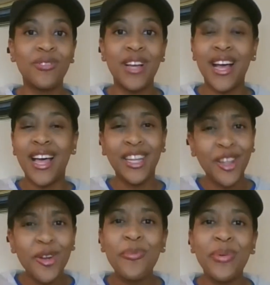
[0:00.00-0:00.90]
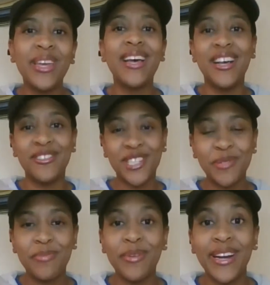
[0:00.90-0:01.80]
a little bit of
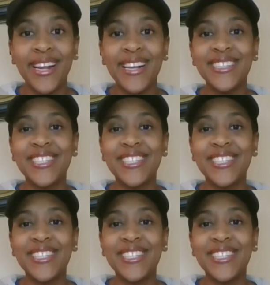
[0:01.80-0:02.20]
spring.